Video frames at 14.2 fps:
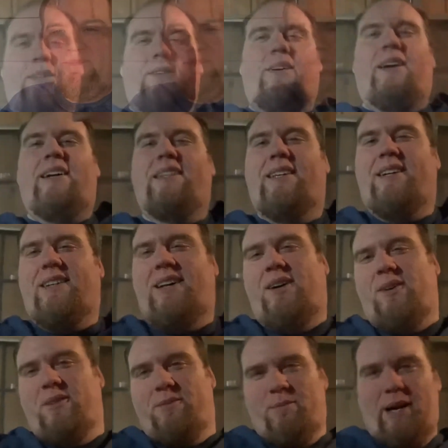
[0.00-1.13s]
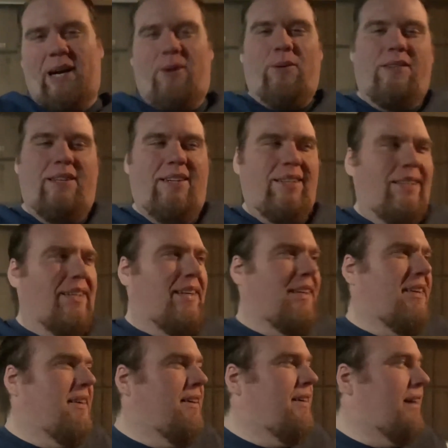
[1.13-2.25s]
Well, hey there, y'all. Back with you
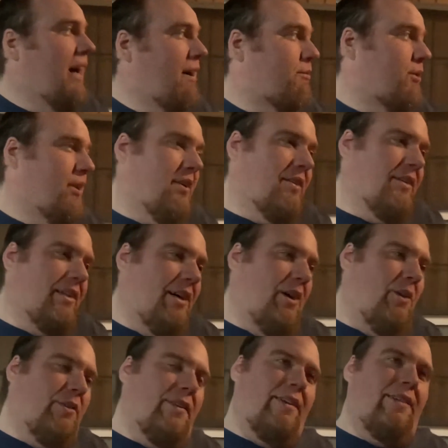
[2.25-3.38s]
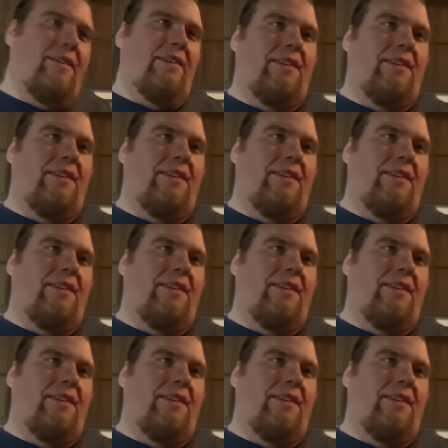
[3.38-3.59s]
after all the